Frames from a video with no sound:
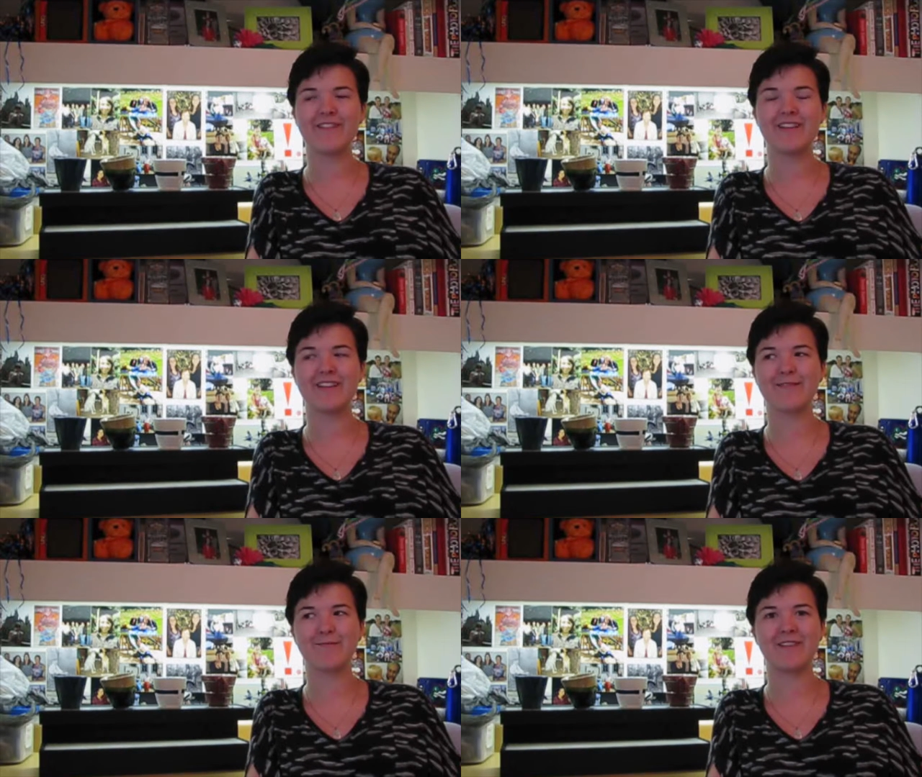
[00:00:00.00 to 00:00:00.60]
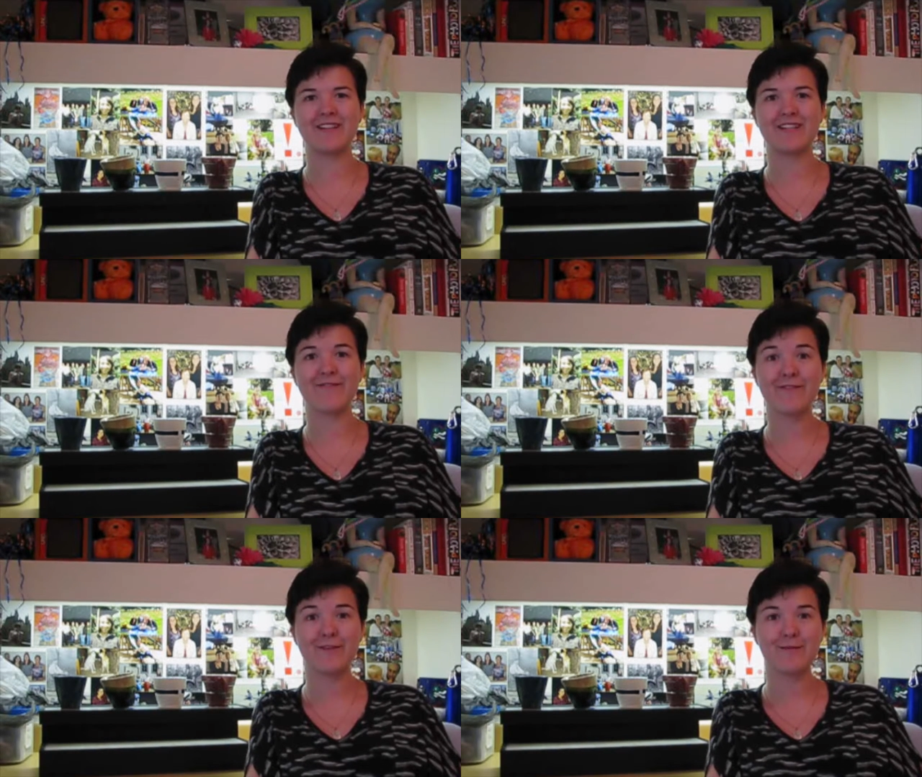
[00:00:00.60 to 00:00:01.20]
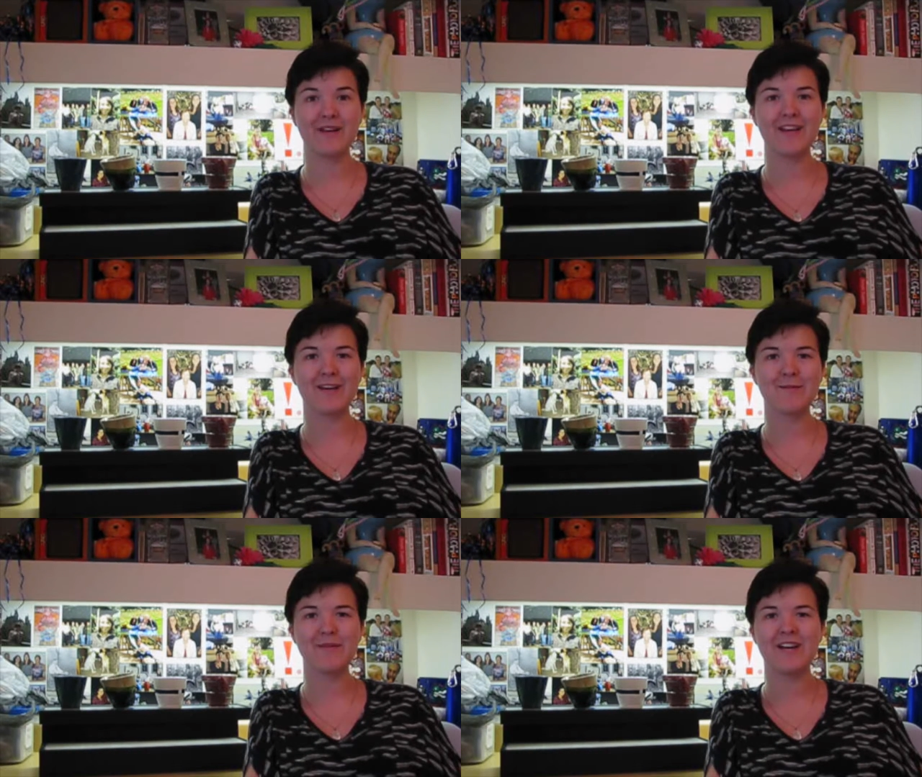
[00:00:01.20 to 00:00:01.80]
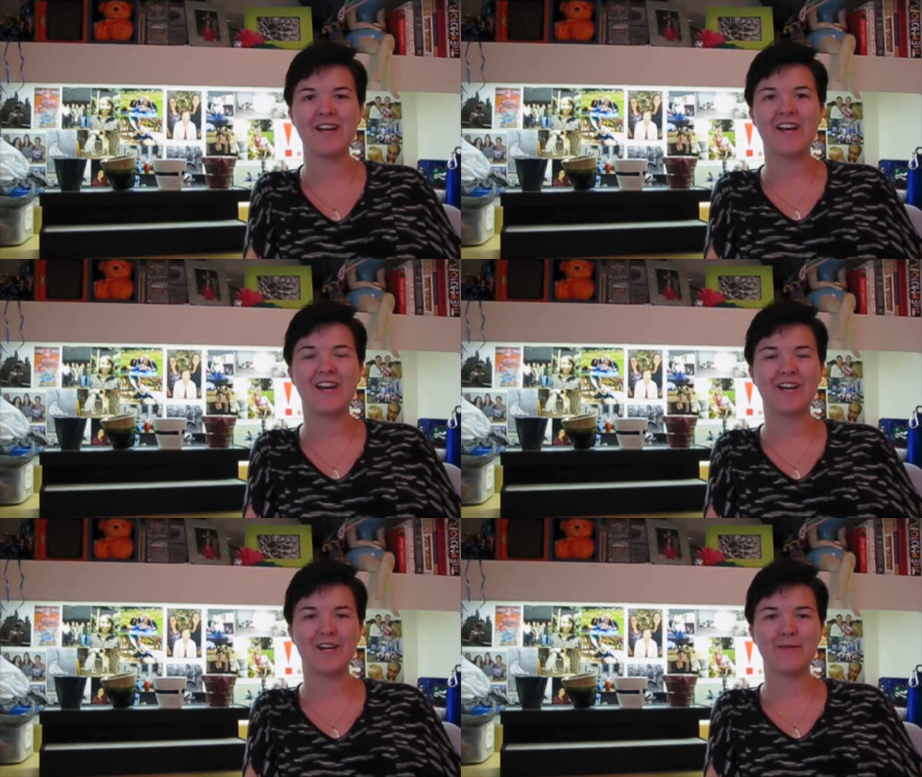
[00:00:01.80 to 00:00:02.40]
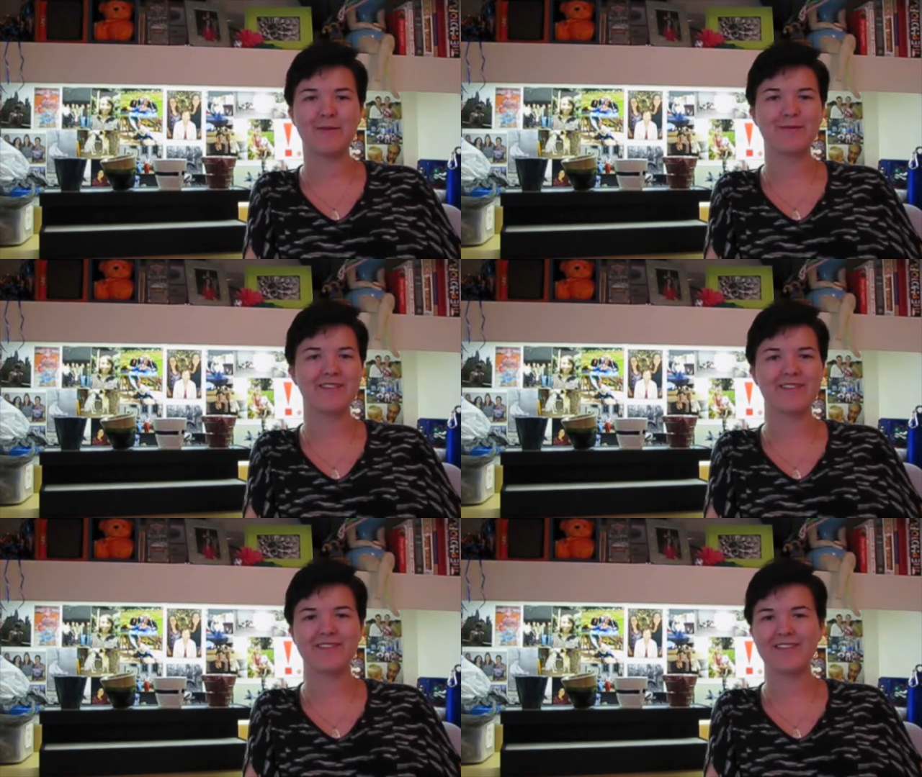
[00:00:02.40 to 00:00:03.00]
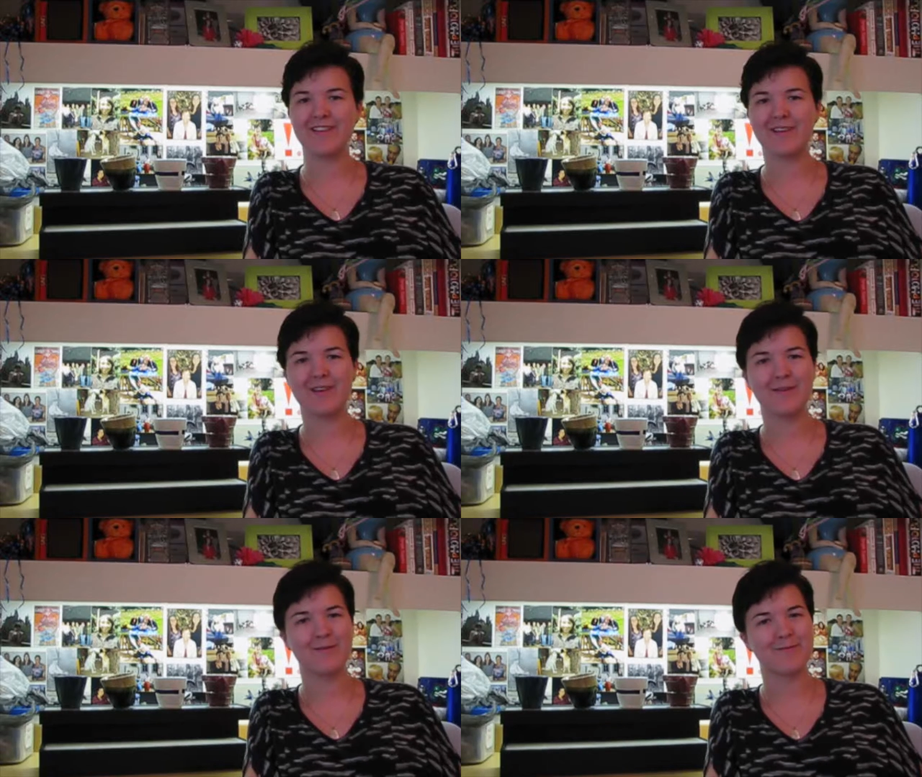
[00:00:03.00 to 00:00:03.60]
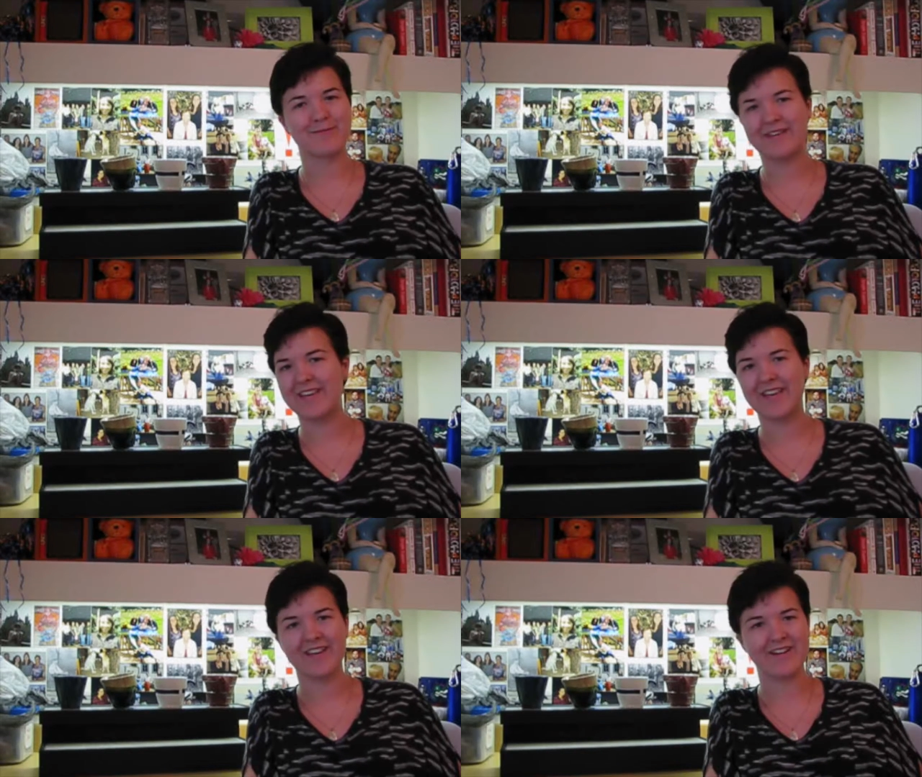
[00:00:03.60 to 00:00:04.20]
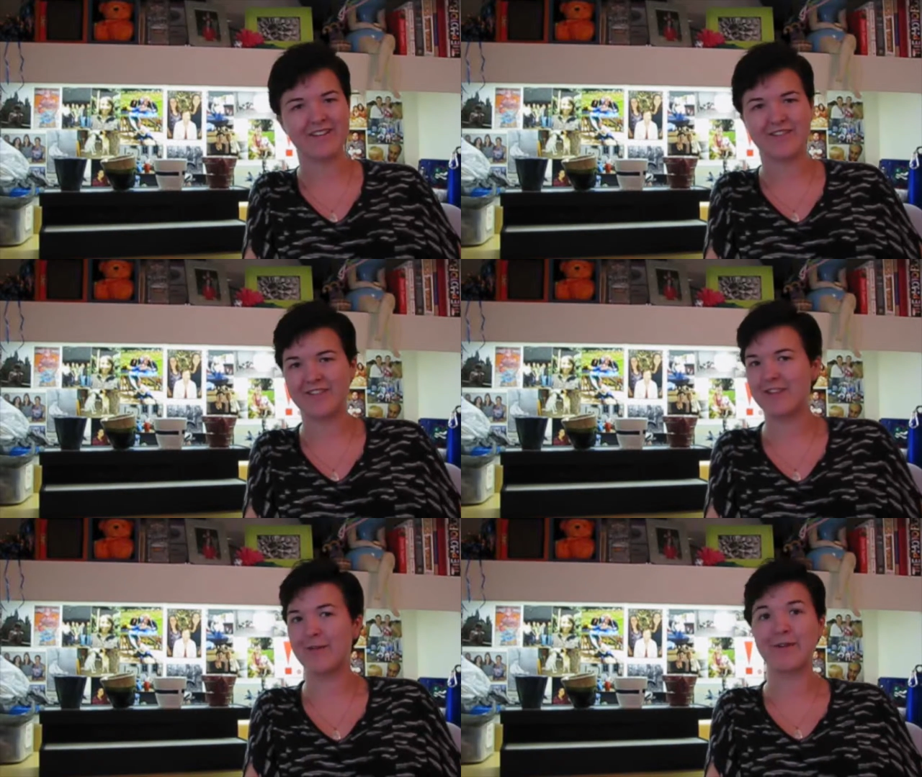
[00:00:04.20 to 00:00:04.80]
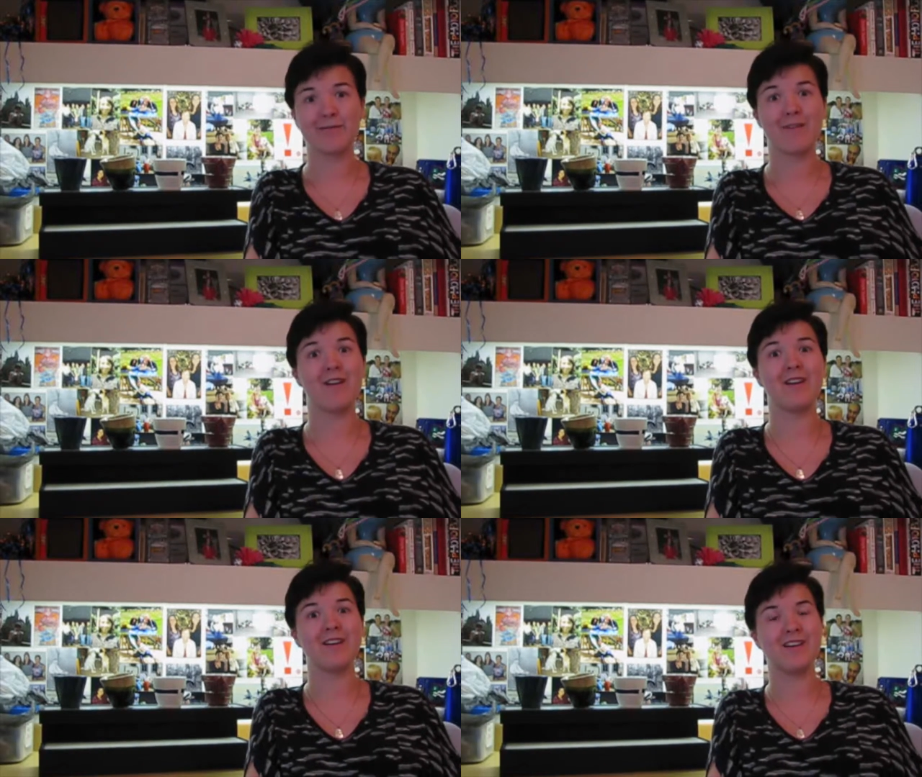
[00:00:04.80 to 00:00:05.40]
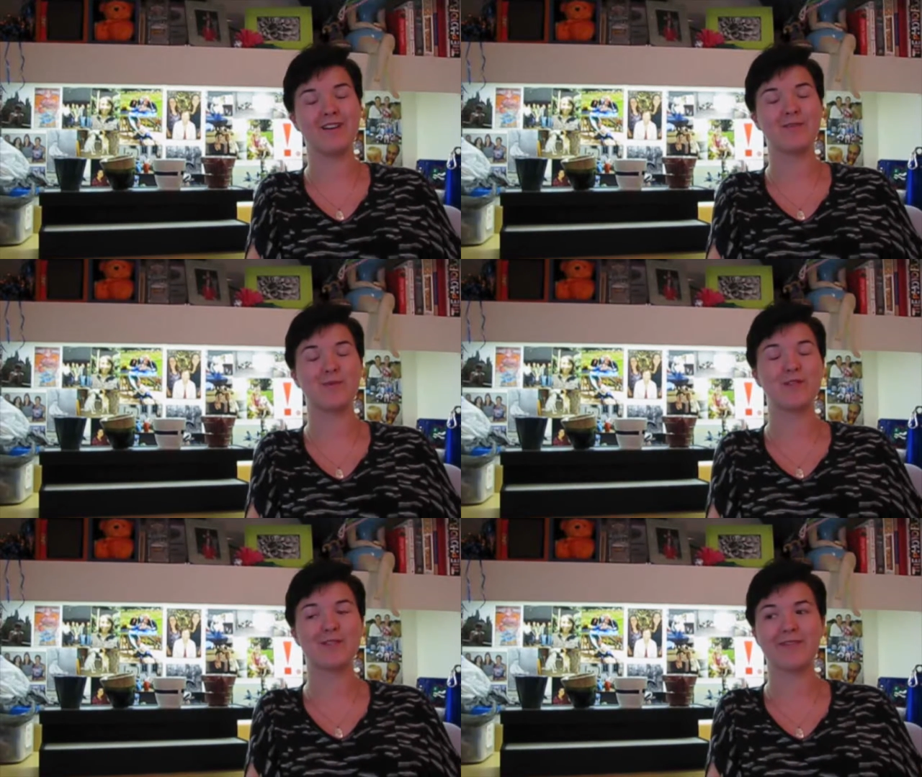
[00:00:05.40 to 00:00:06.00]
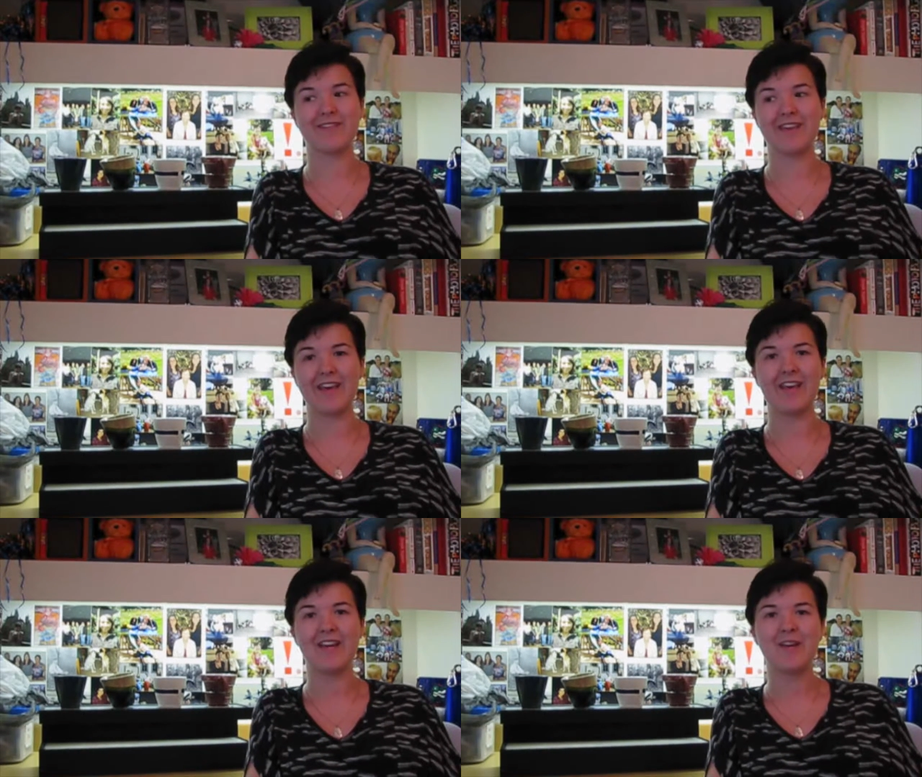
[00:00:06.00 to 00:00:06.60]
Clay is a really difficult medium, and it was constantly breaking and just going wrong, and I was really struggling,